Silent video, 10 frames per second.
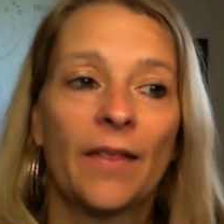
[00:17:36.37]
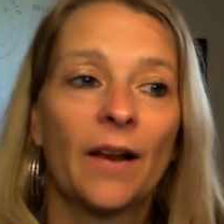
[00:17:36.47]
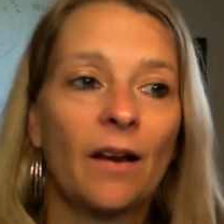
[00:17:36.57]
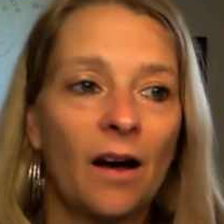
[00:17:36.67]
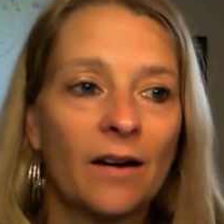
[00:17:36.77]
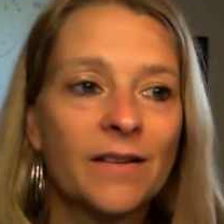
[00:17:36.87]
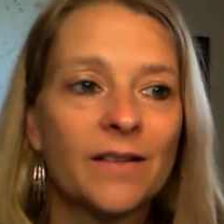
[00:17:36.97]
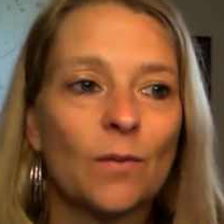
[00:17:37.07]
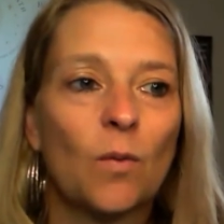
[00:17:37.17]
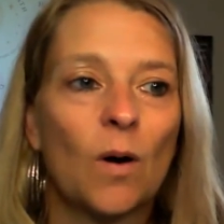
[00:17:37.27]
The
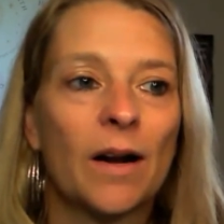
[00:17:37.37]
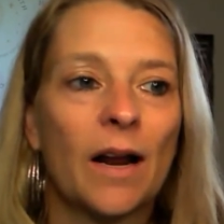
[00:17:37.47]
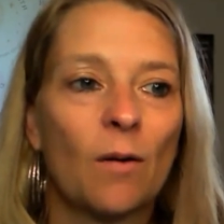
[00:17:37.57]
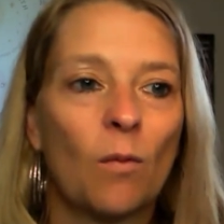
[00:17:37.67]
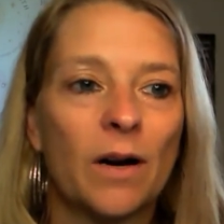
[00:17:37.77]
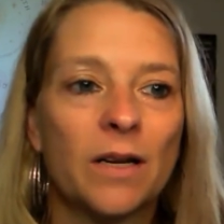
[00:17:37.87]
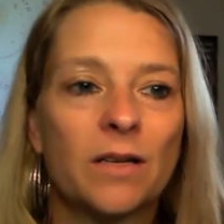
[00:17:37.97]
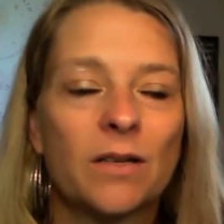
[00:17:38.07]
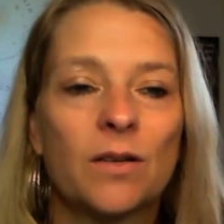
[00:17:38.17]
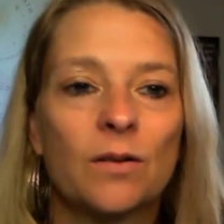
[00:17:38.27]
last one I wanted
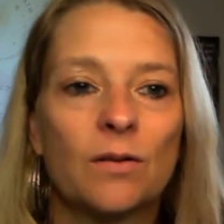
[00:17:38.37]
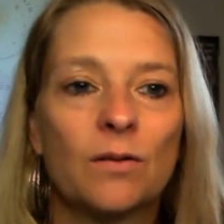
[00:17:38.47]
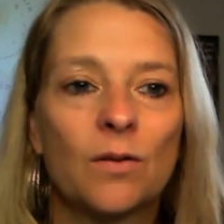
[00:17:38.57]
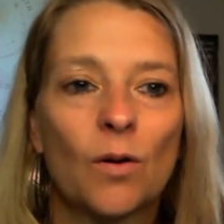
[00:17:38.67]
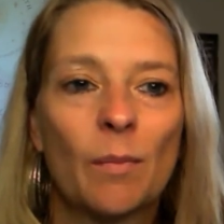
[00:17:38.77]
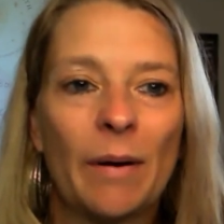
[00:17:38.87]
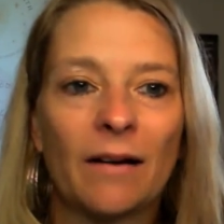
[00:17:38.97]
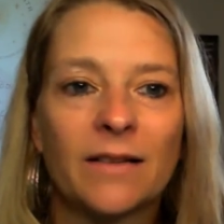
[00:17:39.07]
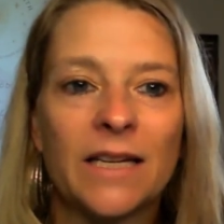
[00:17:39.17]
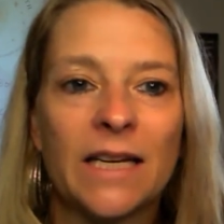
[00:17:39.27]
to talk
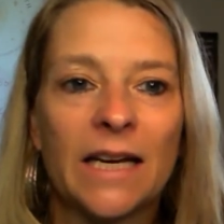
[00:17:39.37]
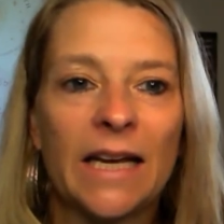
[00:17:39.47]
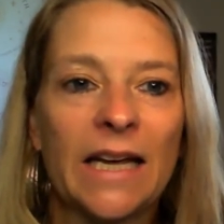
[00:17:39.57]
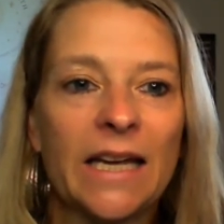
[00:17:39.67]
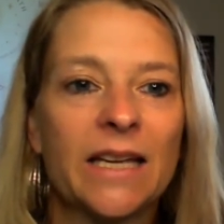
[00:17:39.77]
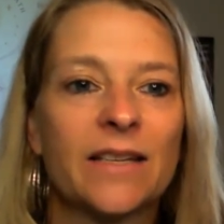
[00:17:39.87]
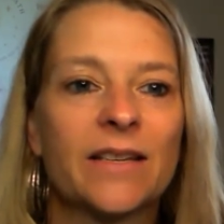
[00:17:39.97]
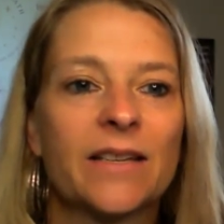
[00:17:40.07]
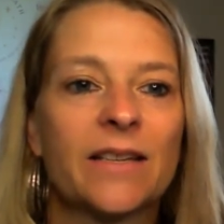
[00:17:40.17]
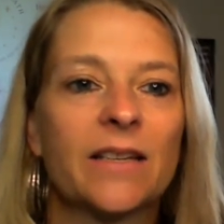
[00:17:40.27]
about here
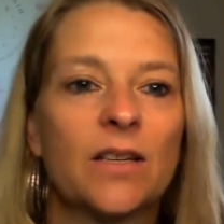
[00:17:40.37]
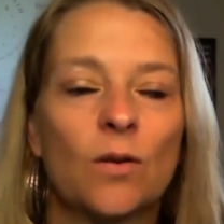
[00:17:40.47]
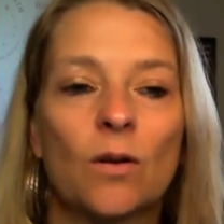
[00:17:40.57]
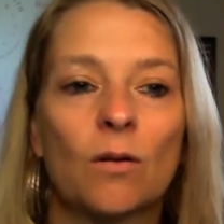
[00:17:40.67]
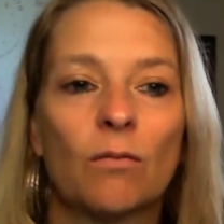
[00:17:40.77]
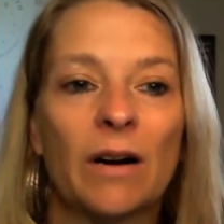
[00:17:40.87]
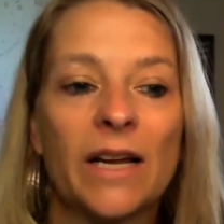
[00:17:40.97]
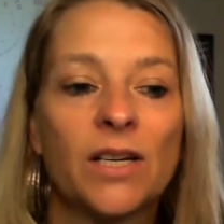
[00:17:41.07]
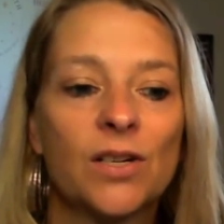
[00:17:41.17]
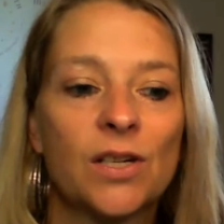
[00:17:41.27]
is your
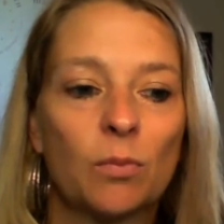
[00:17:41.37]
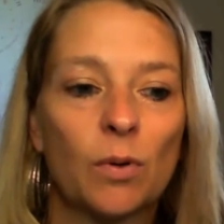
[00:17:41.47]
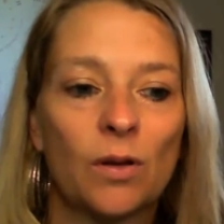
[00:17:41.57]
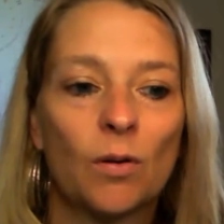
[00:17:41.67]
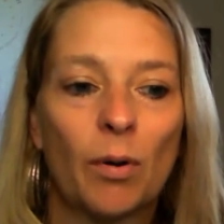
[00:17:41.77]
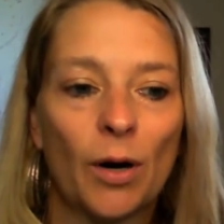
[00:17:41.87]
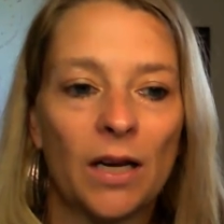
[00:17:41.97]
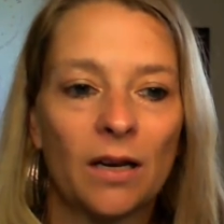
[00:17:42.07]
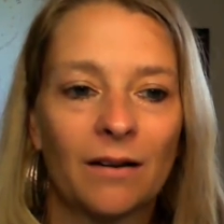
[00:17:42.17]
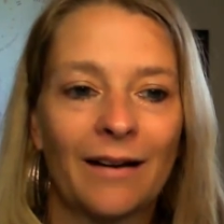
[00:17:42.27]
relationship with your
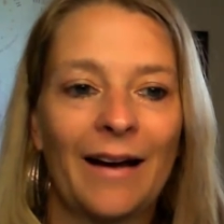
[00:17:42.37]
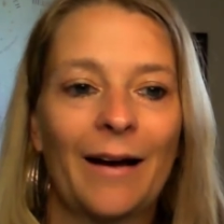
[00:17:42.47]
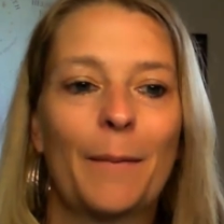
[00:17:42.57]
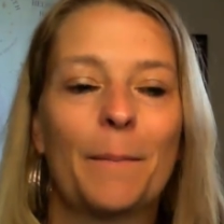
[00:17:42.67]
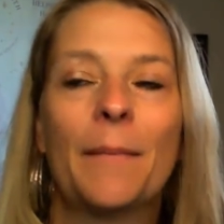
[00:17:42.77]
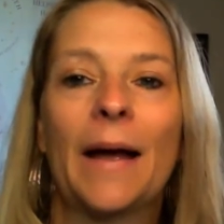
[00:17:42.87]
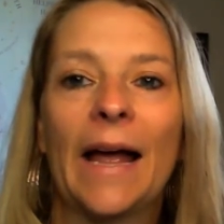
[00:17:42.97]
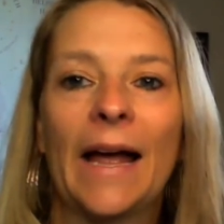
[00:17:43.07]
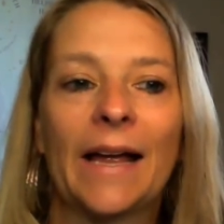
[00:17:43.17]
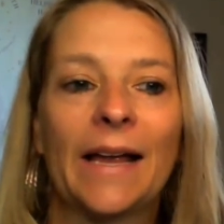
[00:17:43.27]
body. And
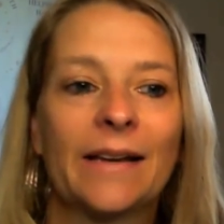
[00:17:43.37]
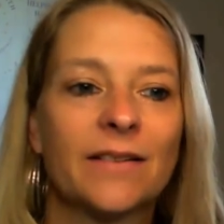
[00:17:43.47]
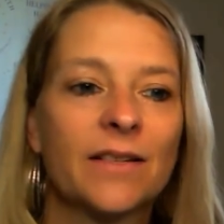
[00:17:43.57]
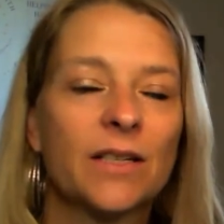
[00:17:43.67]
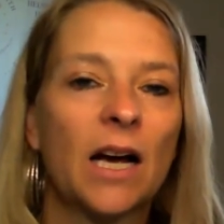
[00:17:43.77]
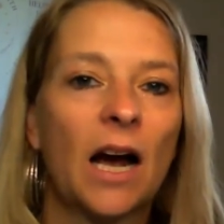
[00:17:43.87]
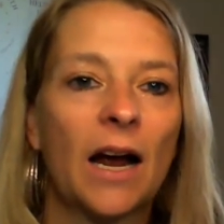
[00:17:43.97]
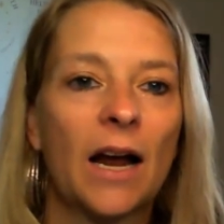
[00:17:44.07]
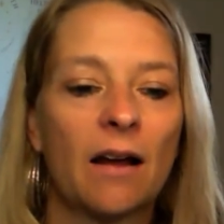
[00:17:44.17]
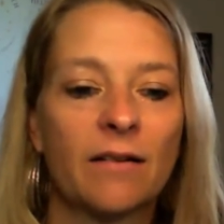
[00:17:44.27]

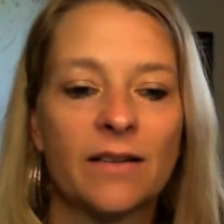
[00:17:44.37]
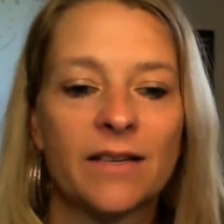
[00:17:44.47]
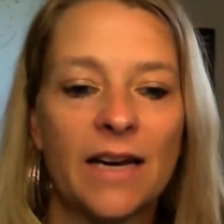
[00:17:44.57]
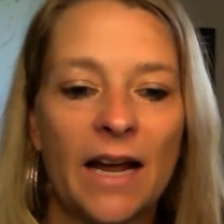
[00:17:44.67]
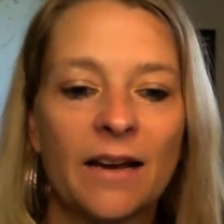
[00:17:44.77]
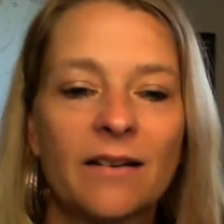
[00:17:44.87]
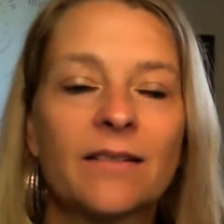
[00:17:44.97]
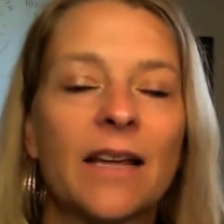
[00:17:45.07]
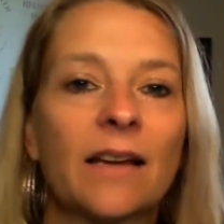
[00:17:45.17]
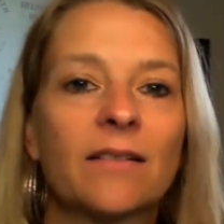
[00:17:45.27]
I understand
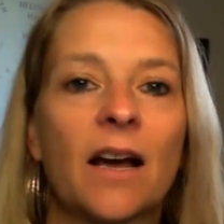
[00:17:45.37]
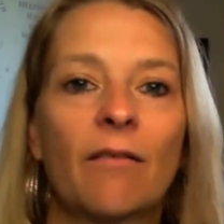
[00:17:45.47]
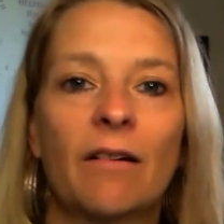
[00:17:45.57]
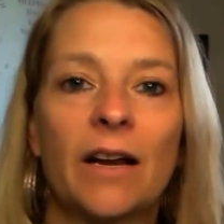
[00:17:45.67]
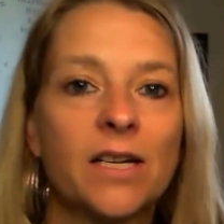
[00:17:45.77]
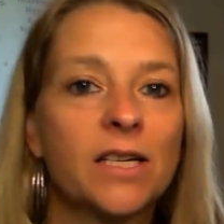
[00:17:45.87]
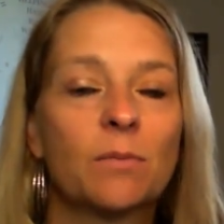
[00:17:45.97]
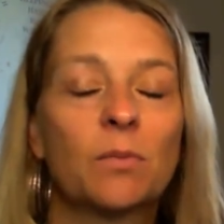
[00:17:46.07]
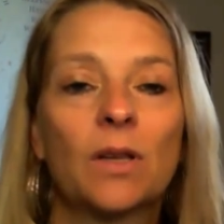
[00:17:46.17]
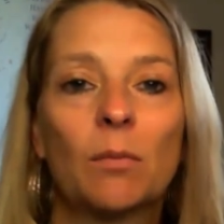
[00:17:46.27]
that our
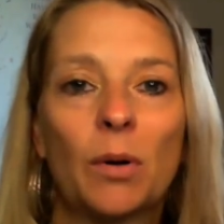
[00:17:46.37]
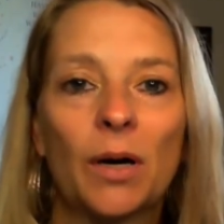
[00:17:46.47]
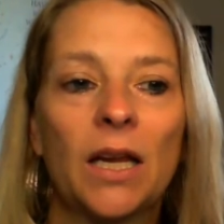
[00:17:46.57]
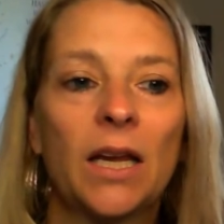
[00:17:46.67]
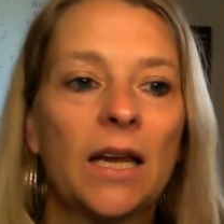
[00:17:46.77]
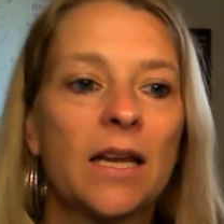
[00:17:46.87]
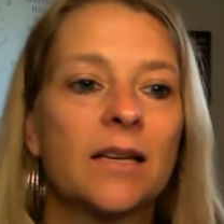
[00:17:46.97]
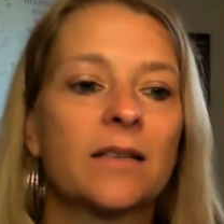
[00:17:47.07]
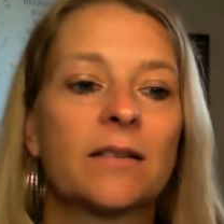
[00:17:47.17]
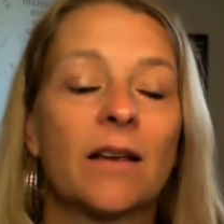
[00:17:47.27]
relationship with our body
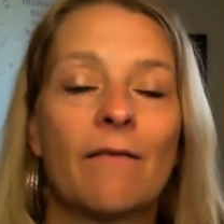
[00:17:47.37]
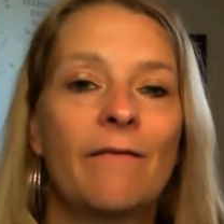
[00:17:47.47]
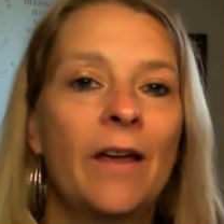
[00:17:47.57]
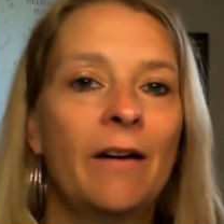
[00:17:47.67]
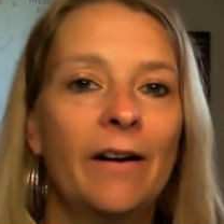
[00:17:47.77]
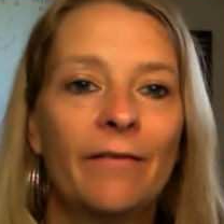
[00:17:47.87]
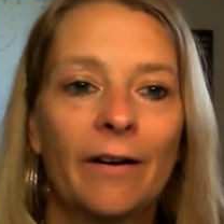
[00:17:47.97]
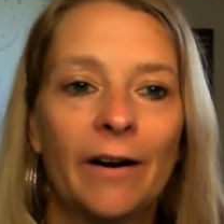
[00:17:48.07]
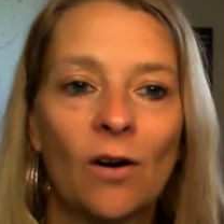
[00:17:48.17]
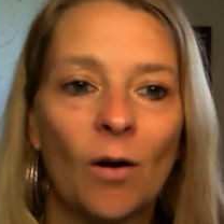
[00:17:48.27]
is a very,
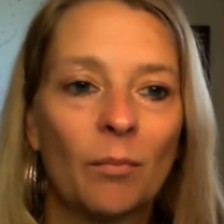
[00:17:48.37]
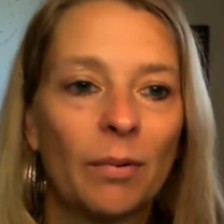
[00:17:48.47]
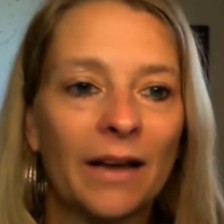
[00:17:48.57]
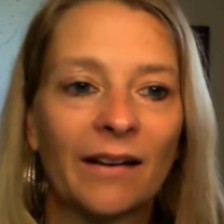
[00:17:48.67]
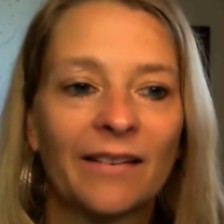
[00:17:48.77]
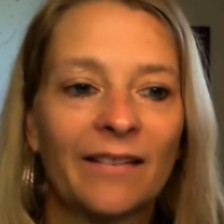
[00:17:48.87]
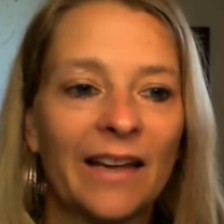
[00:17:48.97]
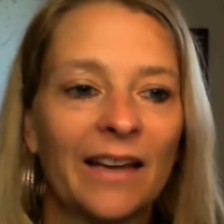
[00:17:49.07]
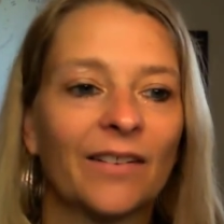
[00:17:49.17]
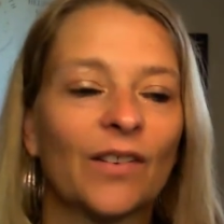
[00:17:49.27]
very complex
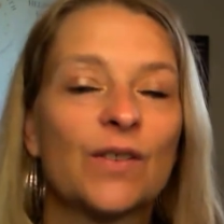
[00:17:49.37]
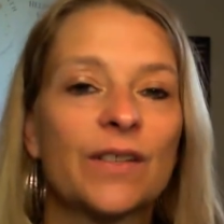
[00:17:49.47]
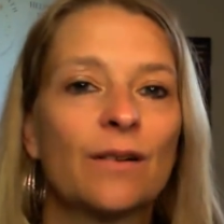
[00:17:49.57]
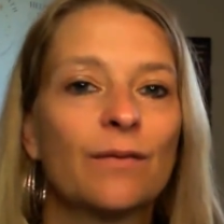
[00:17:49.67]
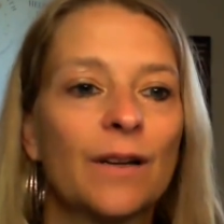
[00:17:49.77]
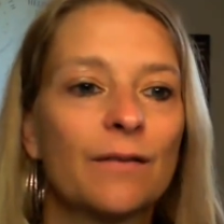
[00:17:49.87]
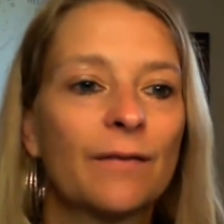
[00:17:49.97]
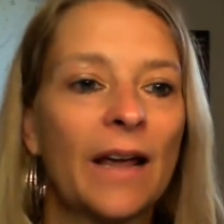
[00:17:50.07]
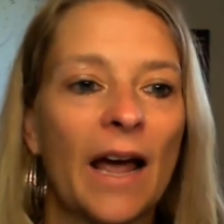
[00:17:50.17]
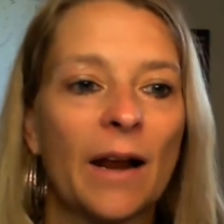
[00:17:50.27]
thing. So
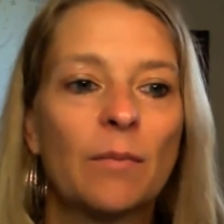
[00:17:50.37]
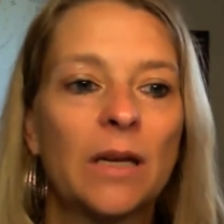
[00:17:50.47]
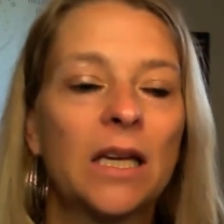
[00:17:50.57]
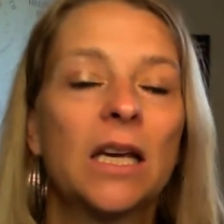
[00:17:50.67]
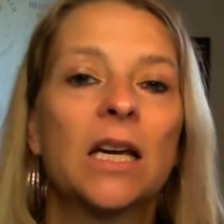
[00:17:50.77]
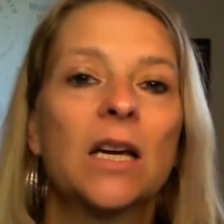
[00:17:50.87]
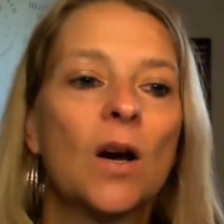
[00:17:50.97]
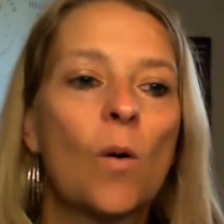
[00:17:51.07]
self-love can be